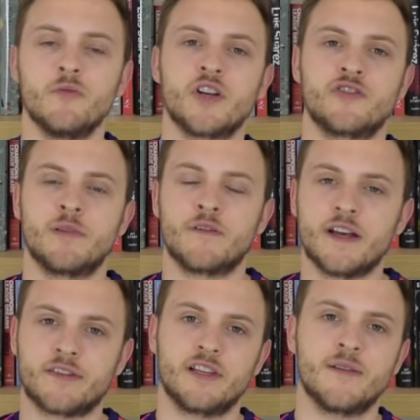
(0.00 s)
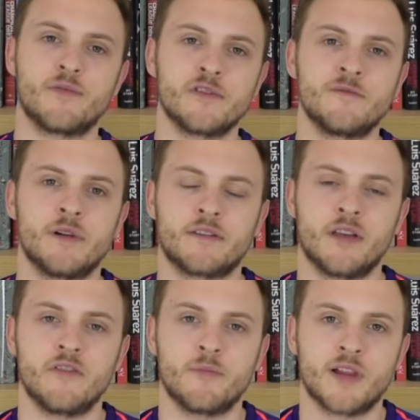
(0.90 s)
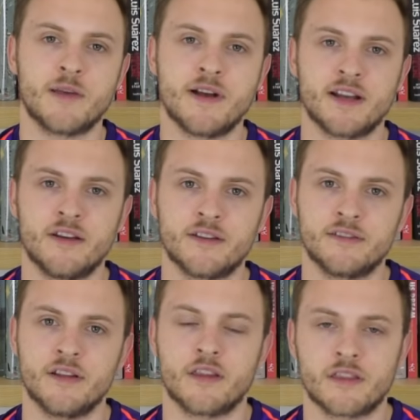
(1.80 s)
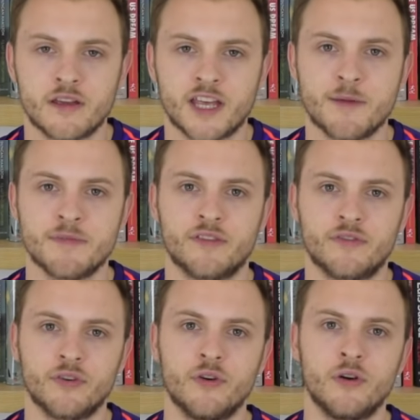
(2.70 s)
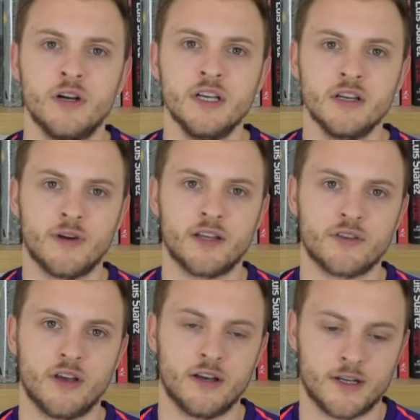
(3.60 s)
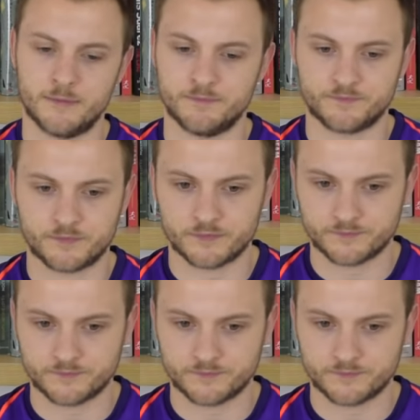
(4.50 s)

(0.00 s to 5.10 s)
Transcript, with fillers: which will be vastly improved by the time we play Man United in the third game of this tour when um,